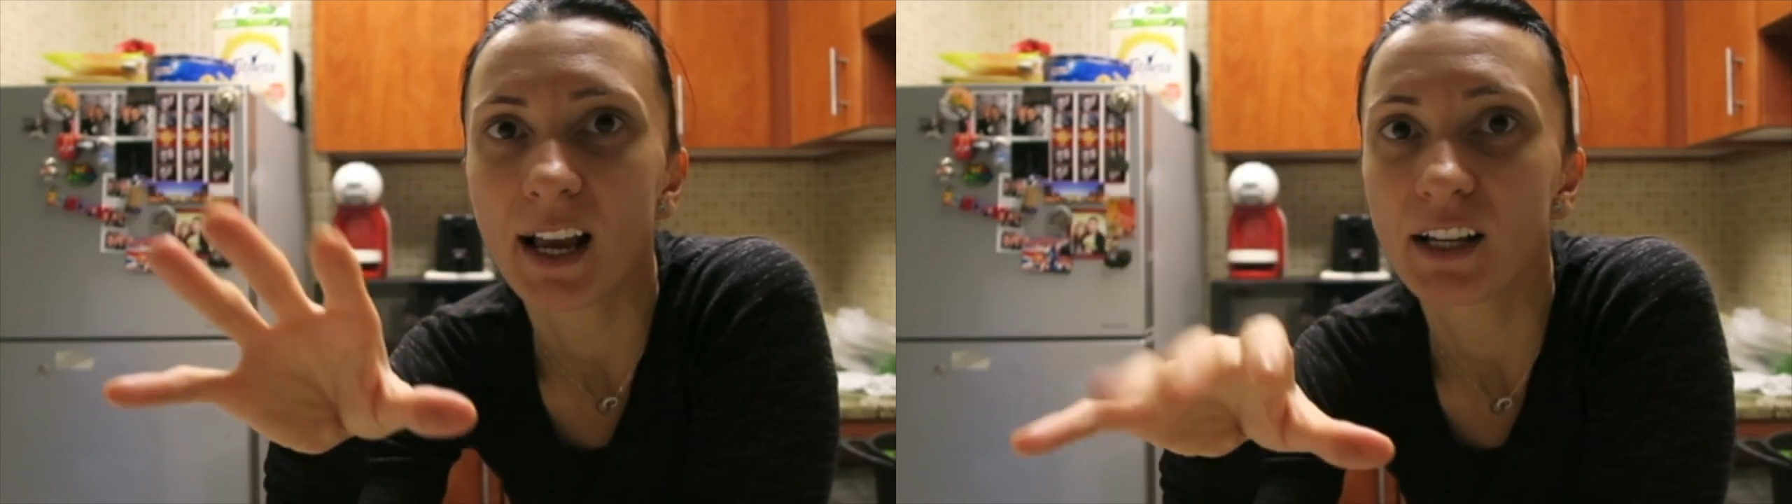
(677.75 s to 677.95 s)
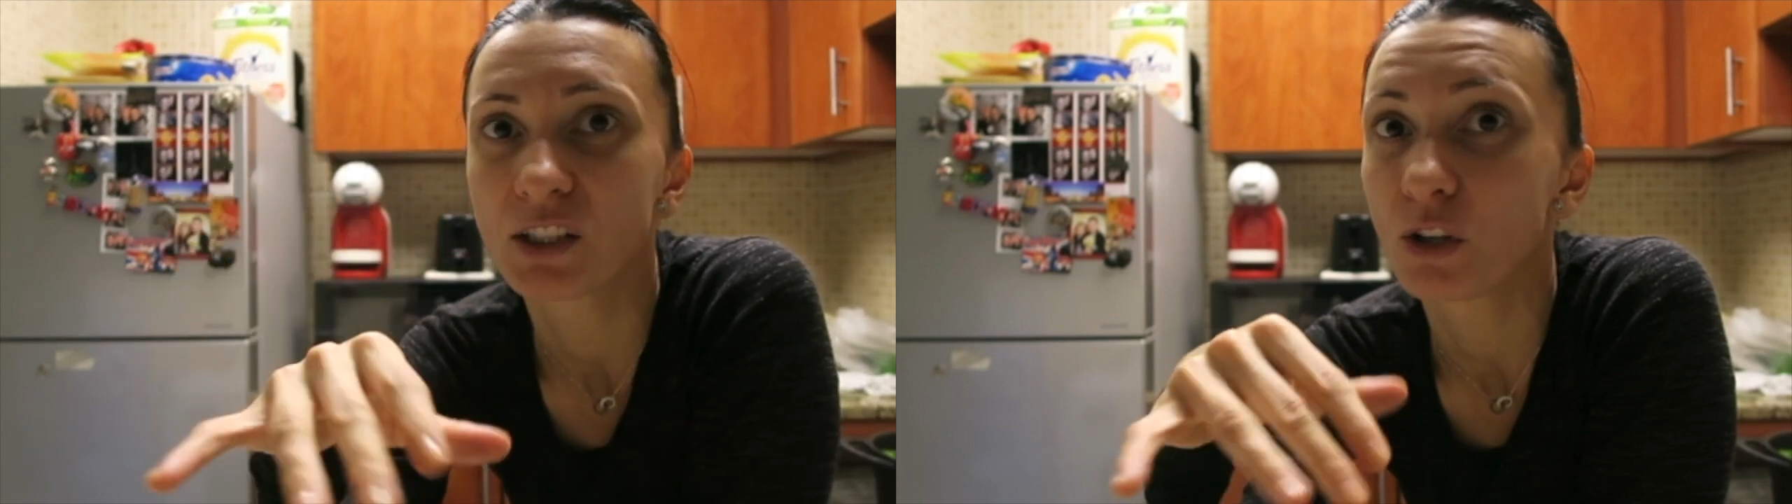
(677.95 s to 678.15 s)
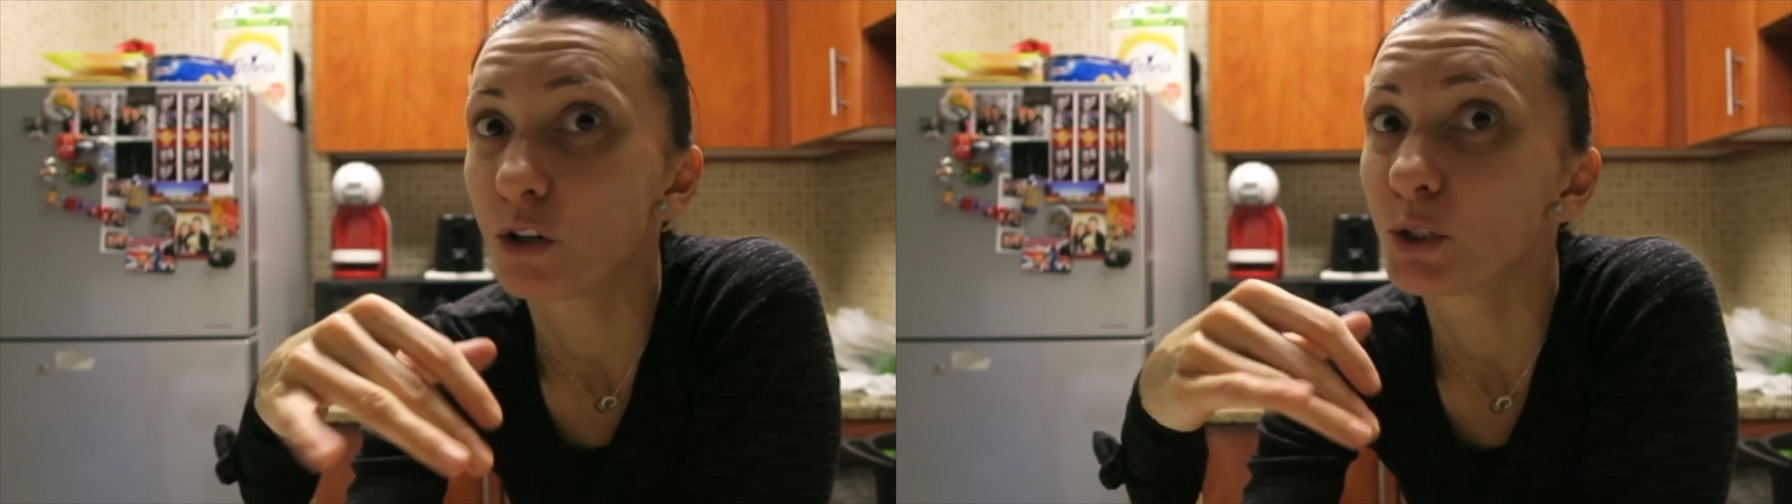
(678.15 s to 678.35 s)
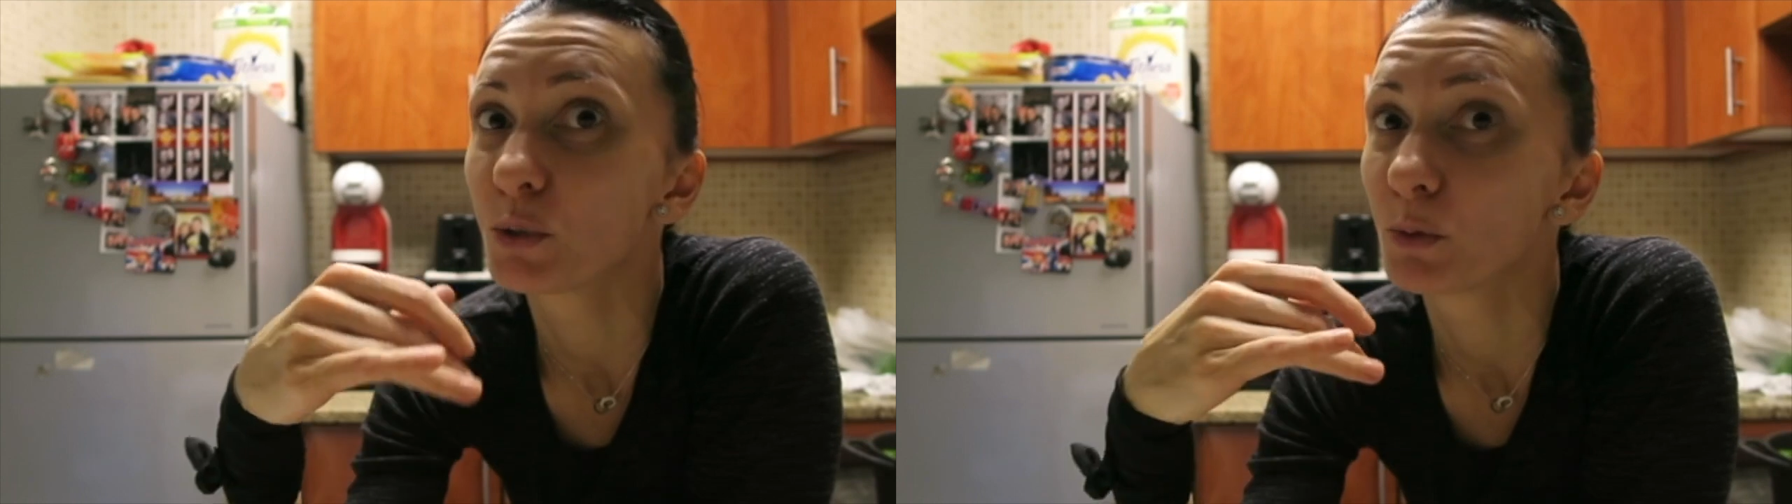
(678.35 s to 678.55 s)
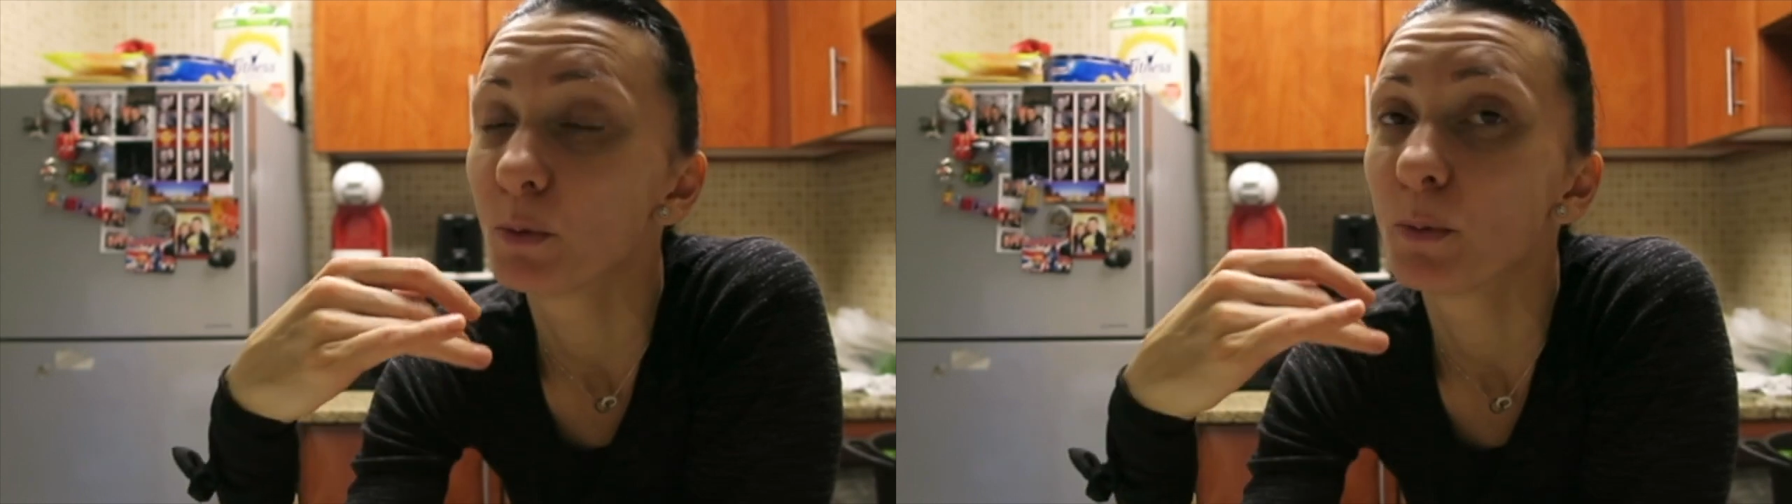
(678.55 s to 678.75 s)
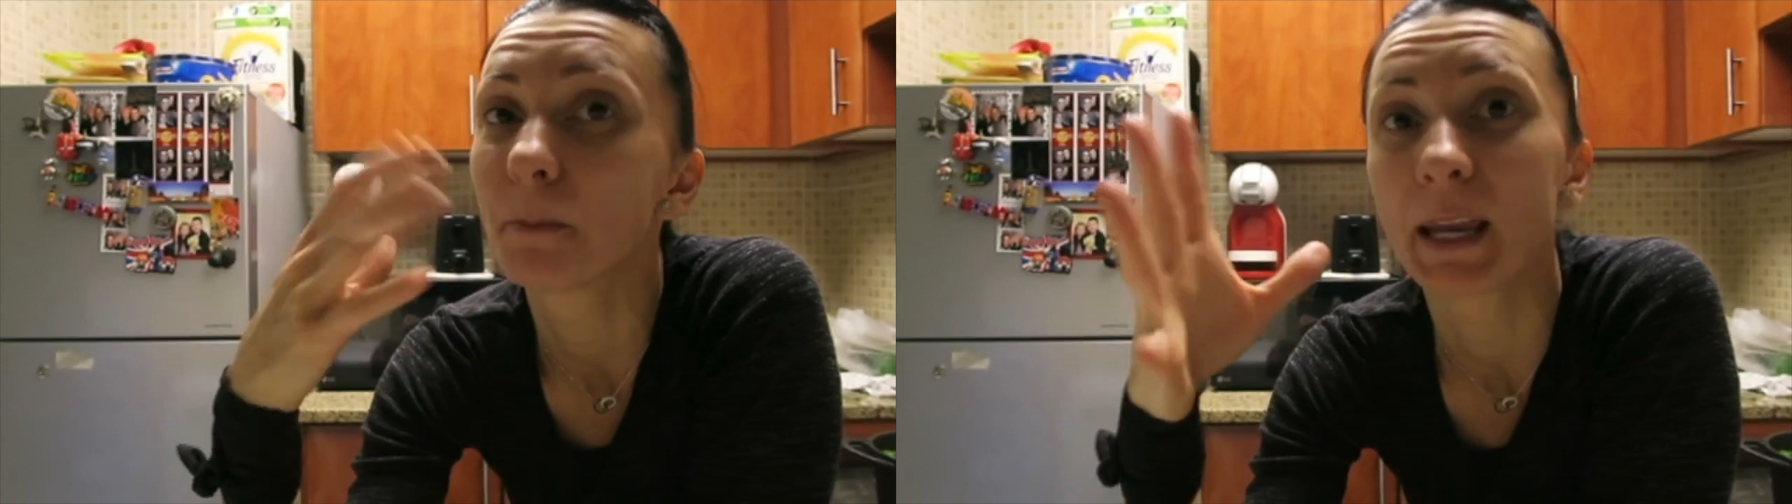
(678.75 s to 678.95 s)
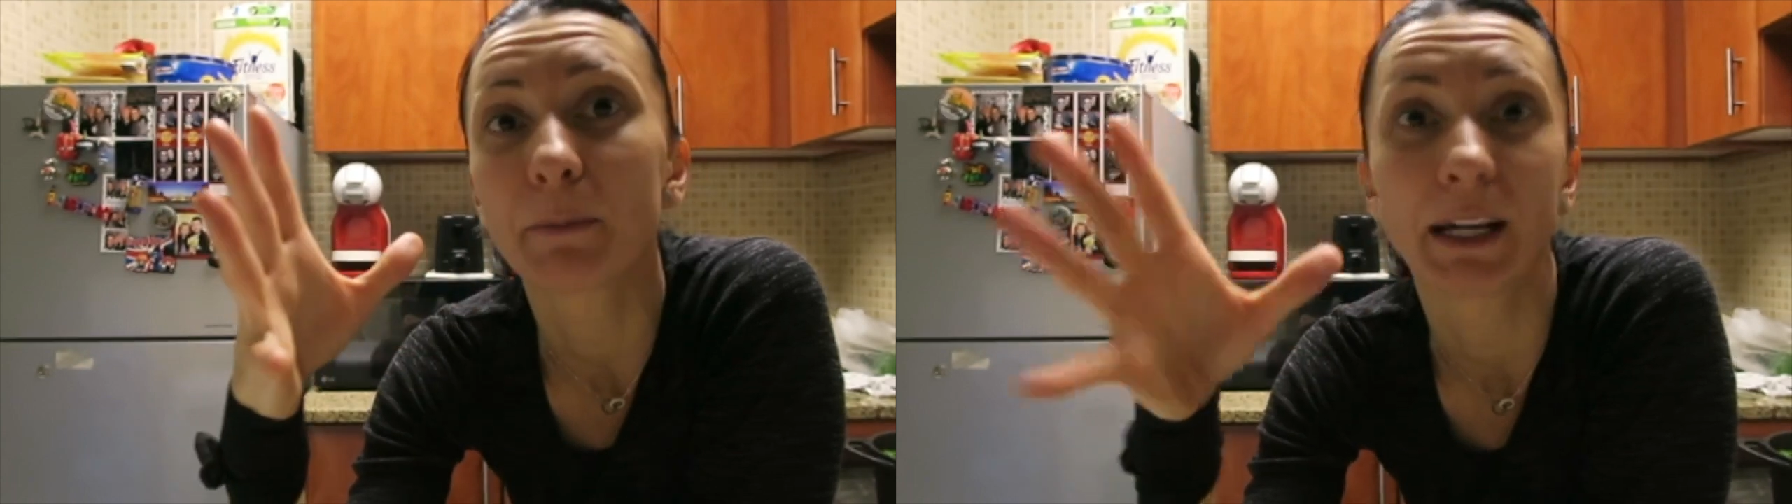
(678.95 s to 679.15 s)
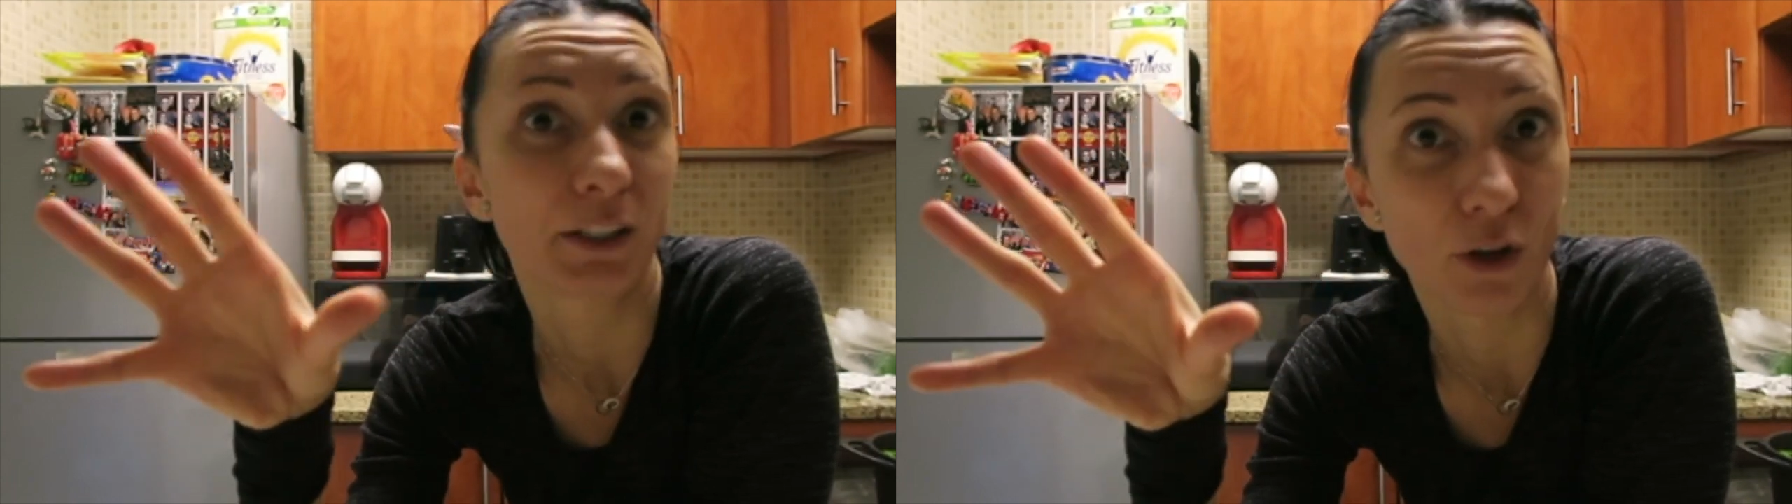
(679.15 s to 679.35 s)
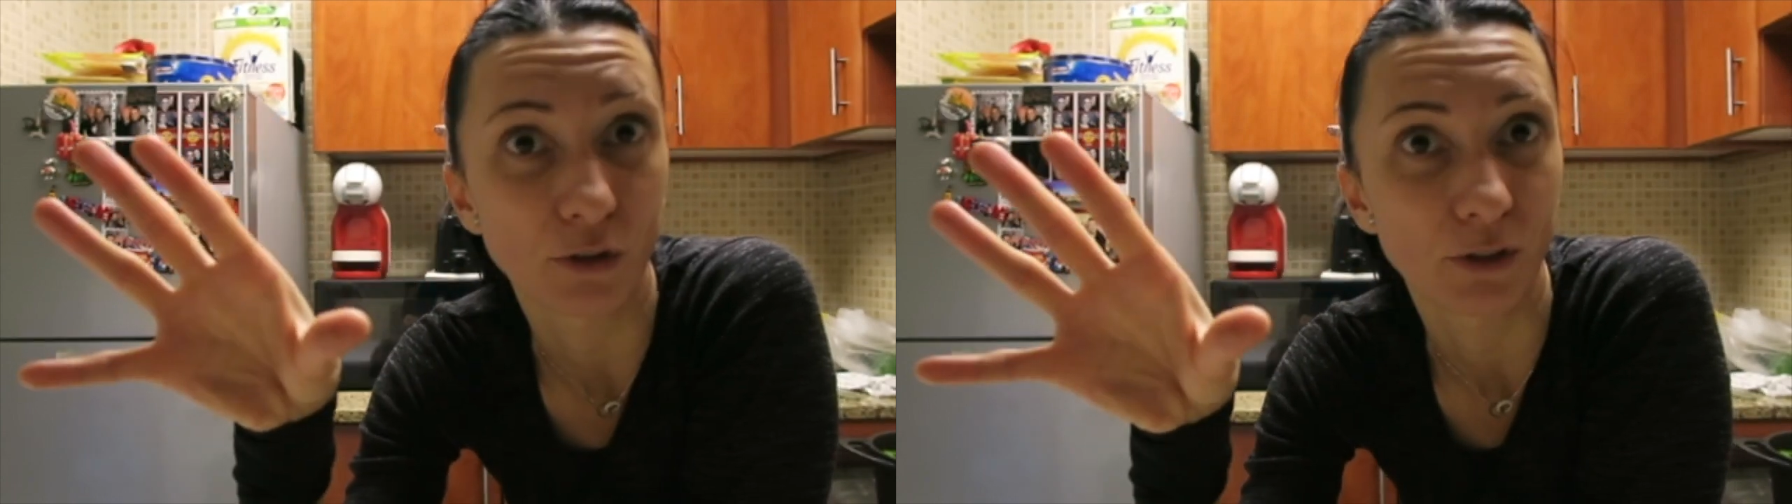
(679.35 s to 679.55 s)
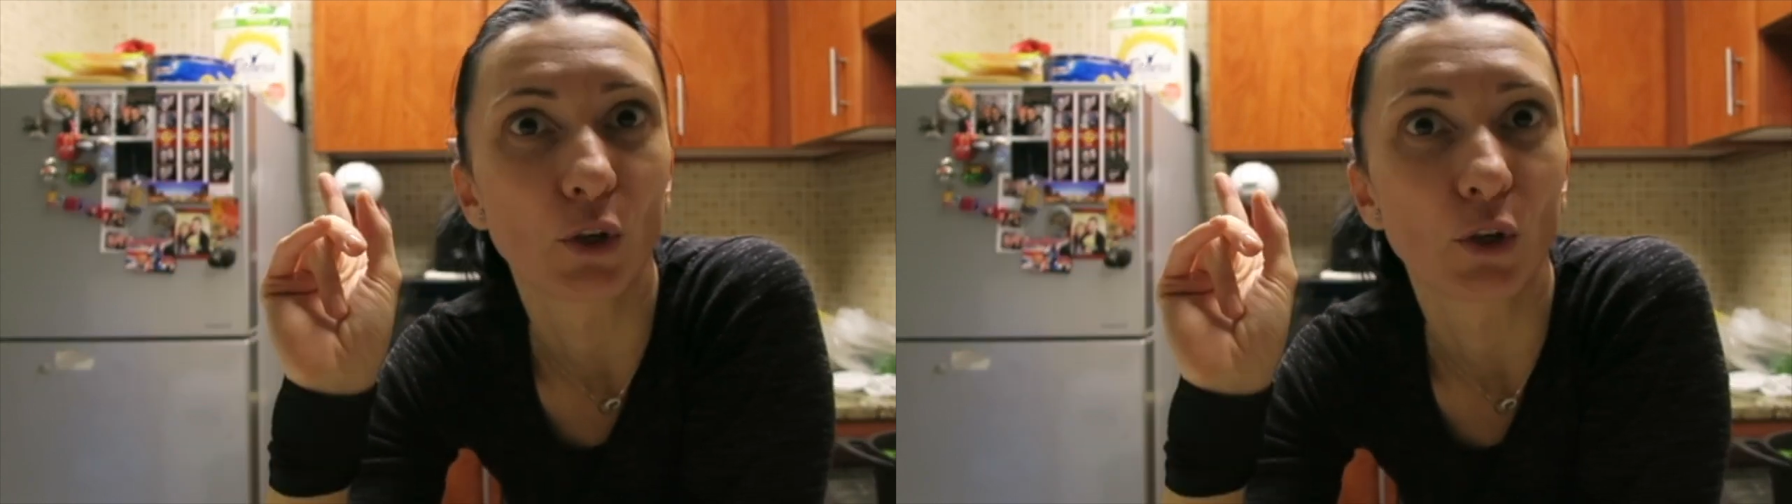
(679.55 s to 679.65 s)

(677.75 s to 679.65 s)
I start to make my sauce.